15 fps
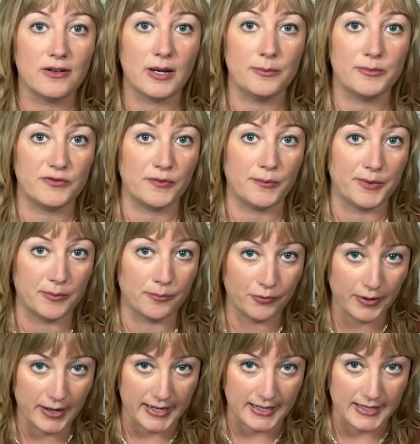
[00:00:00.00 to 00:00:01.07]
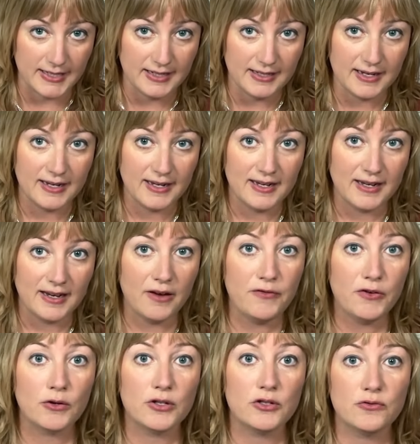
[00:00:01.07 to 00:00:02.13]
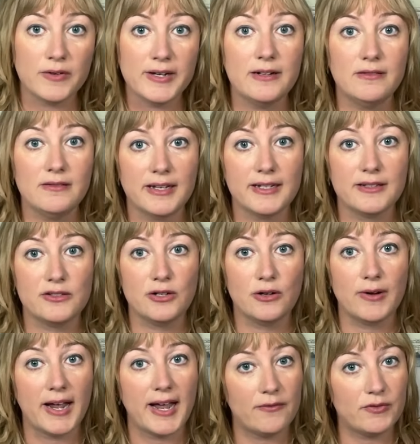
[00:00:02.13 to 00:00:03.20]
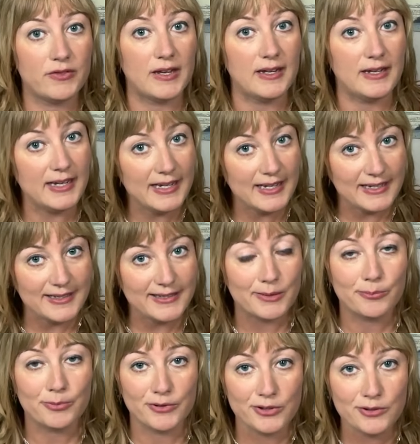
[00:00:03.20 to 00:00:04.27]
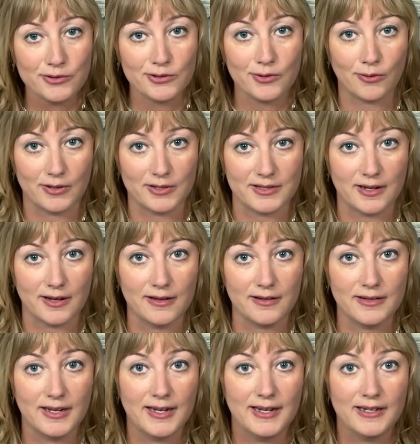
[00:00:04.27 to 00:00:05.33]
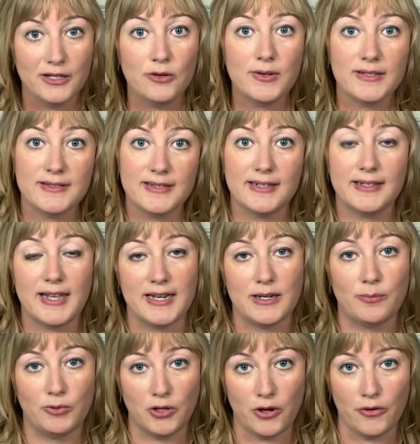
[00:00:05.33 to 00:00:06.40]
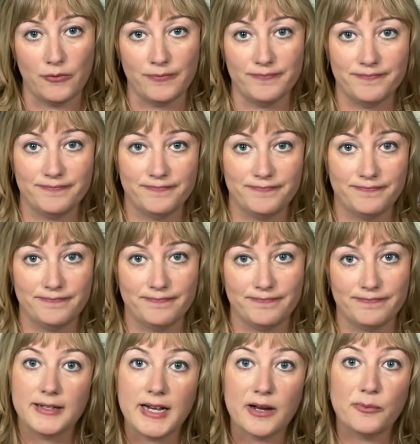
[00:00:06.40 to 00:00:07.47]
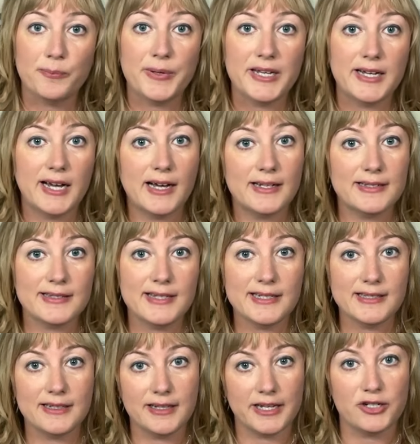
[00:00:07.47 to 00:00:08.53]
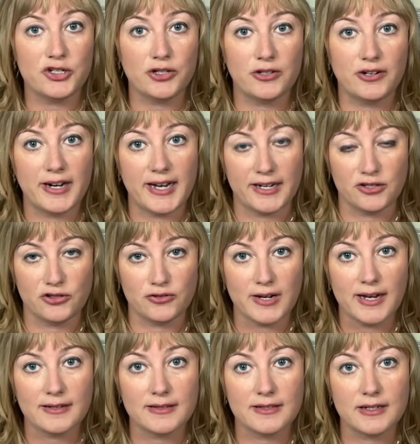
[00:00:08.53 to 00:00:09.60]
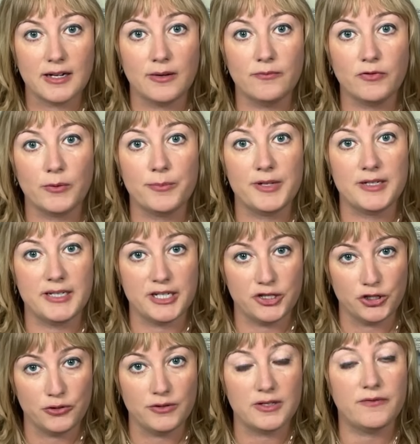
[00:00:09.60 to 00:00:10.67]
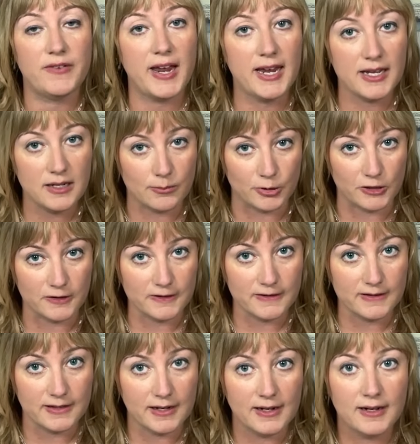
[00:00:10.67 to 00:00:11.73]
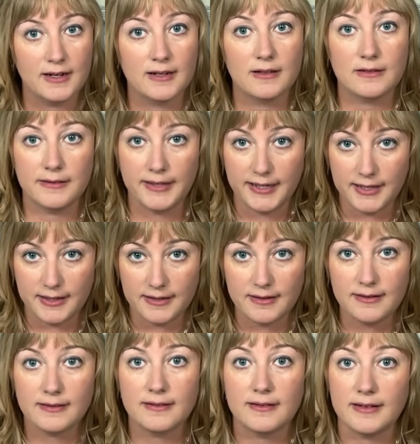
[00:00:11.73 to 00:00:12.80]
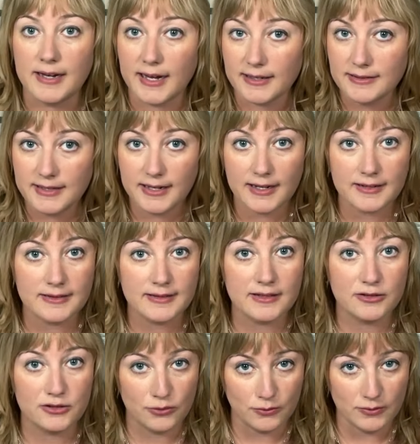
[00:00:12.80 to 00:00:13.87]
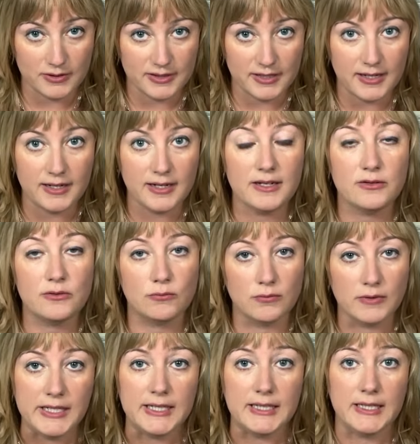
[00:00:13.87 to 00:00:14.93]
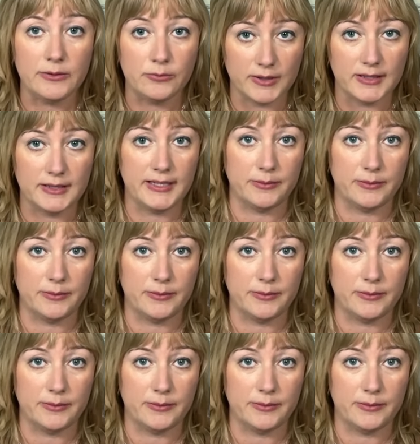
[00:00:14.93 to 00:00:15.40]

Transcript: comes from the brain, if your adrenal glands don't have what they need to produce cortisol, you can still end up low. Now, because these glandular extracts come from the tissues of animals, clean, non-toxic sourcing is really, really